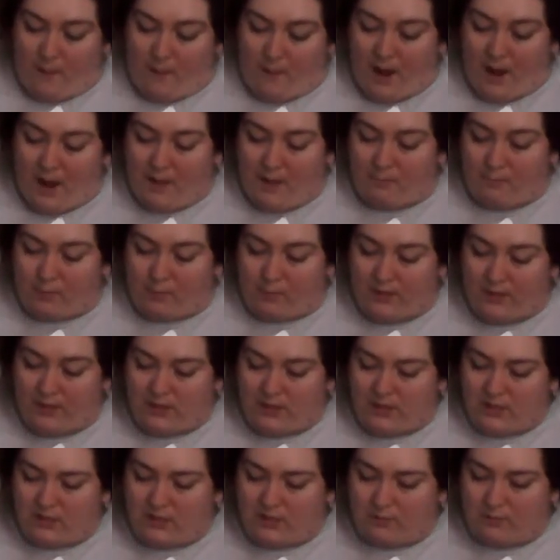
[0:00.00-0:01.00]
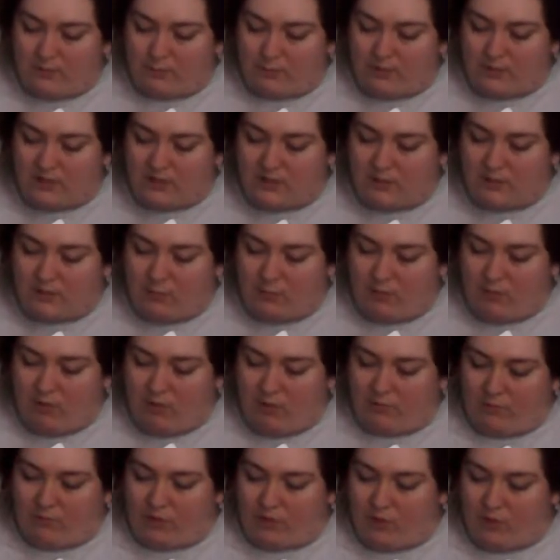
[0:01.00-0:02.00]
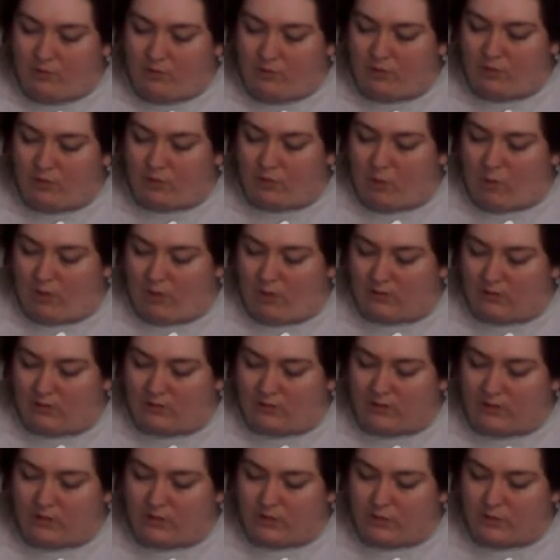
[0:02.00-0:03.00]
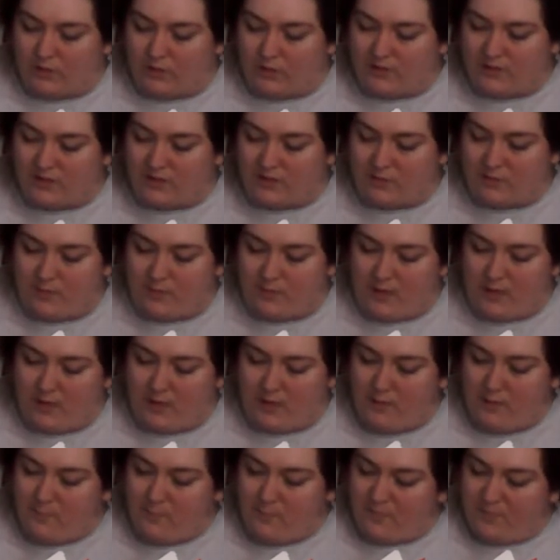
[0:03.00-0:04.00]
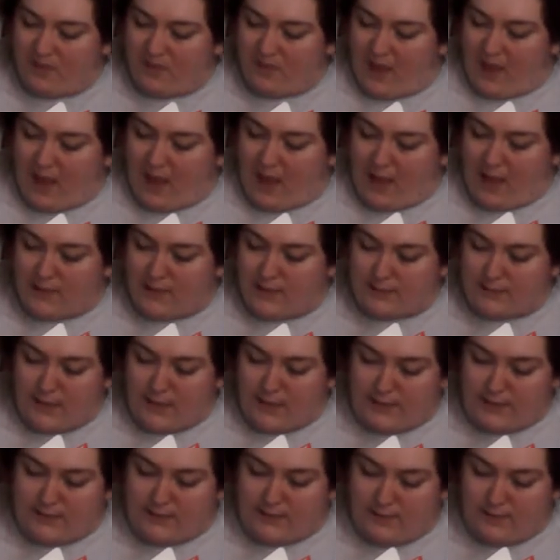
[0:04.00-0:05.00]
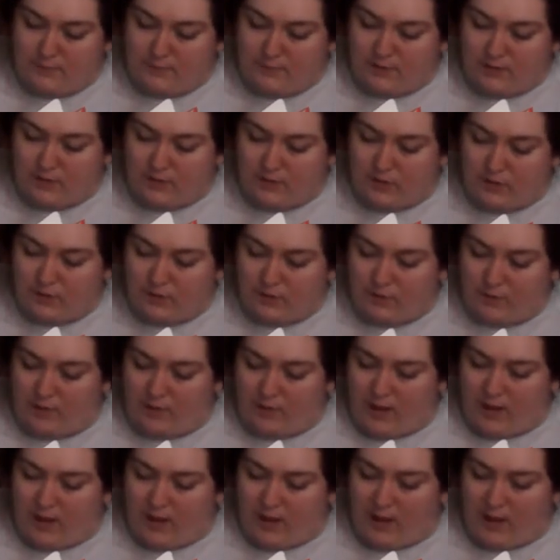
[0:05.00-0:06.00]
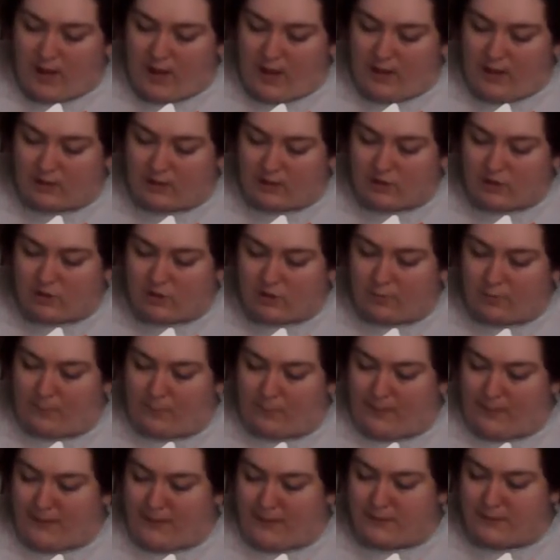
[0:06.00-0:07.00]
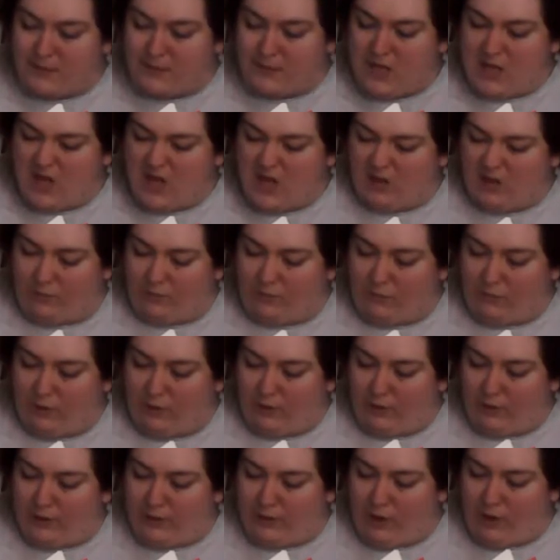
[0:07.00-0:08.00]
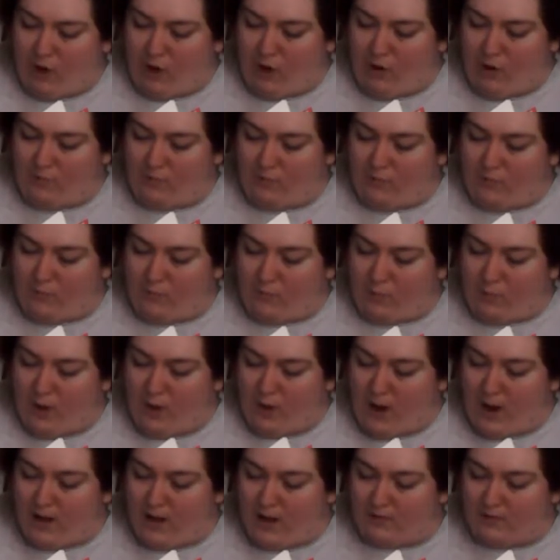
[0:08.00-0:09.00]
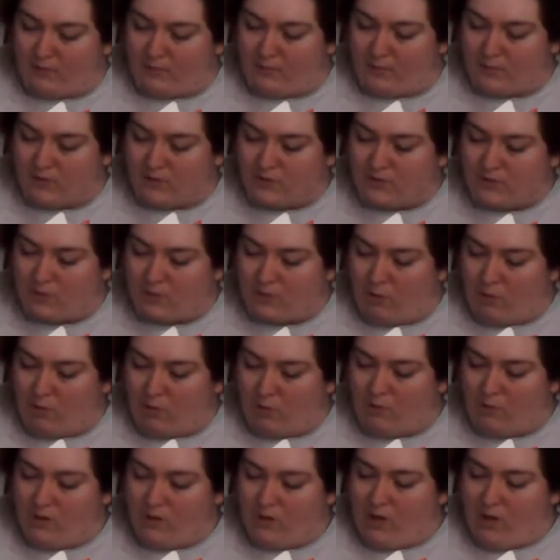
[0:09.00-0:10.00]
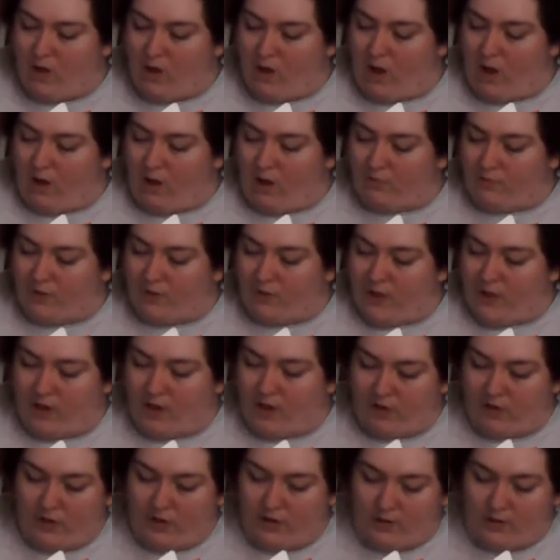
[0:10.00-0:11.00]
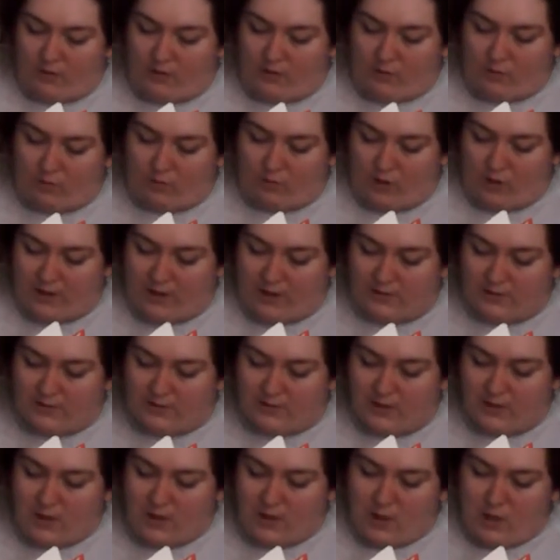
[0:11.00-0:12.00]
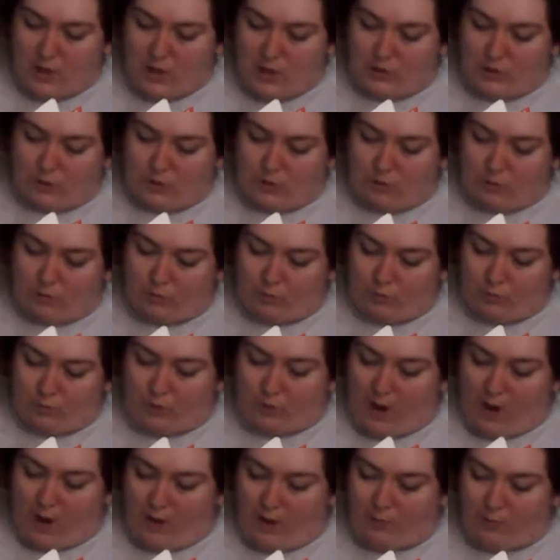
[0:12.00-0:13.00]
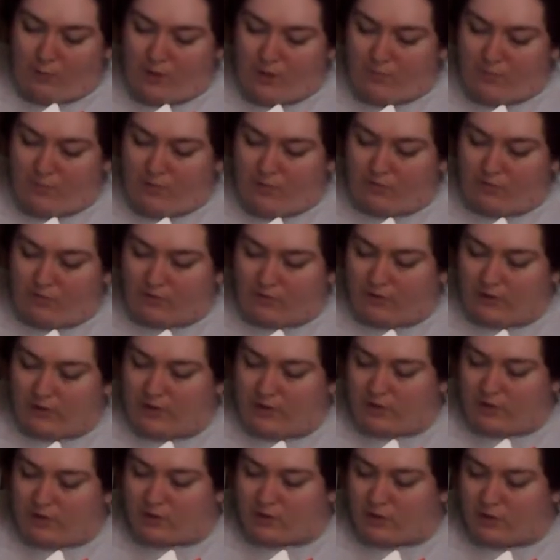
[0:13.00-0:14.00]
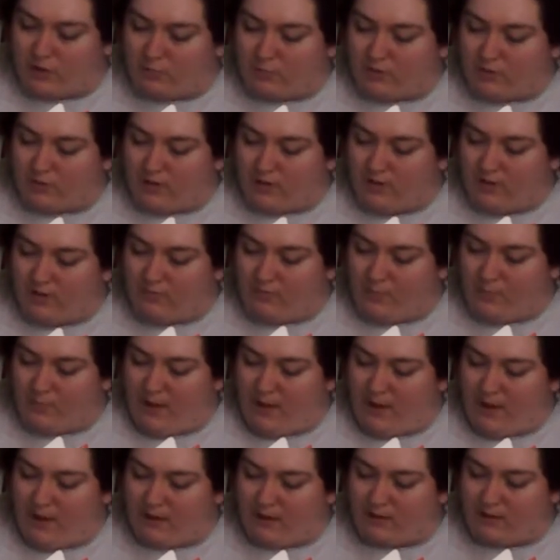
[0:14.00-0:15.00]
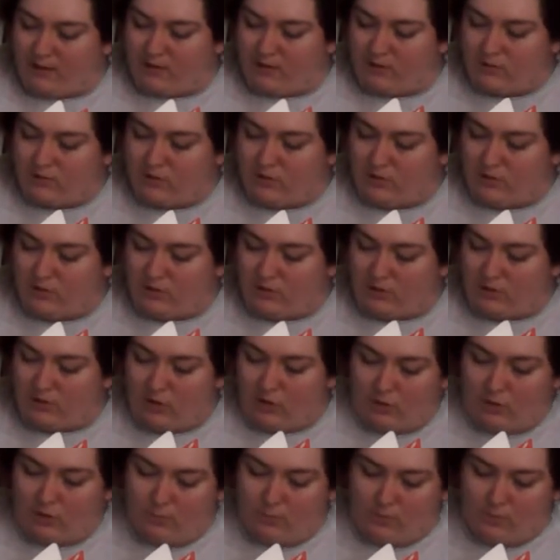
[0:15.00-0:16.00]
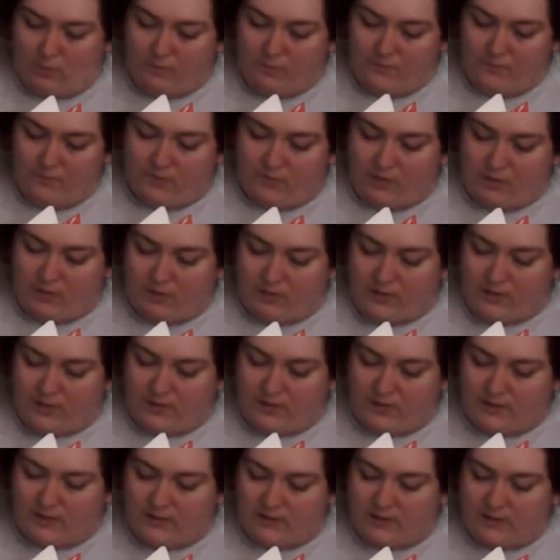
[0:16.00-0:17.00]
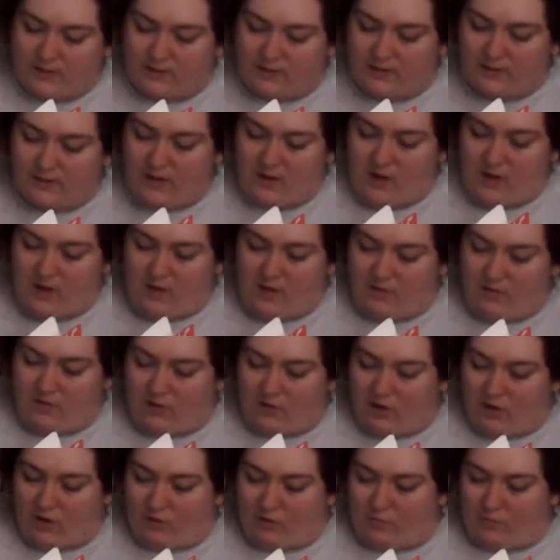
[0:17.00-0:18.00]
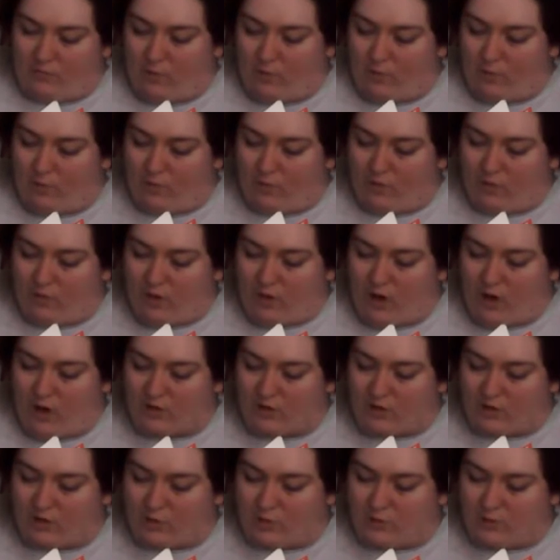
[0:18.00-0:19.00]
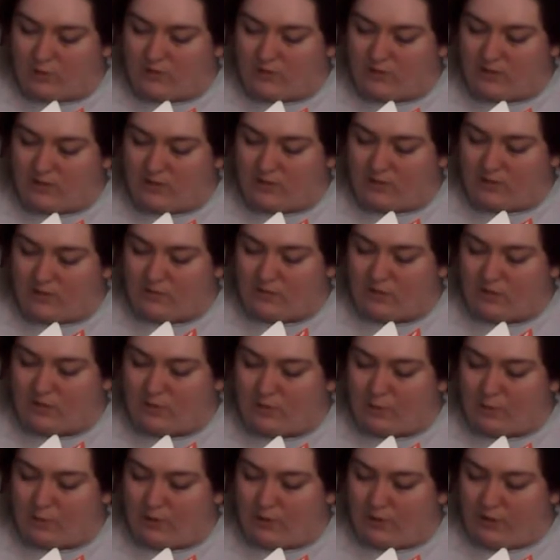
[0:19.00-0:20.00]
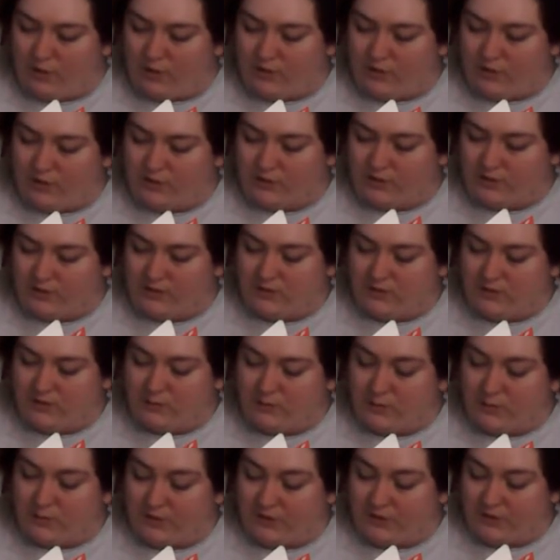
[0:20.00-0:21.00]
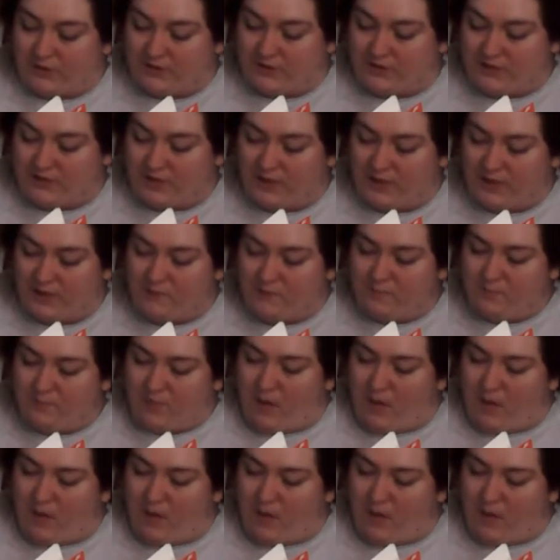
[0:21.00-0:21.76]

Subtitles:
By preaching the principle of human equality, Judaism has attempted to extirpate the feeling of pride from the soul of the Aryan race, to rob them of their leadership, to give back to the noble races their former consequences of superiority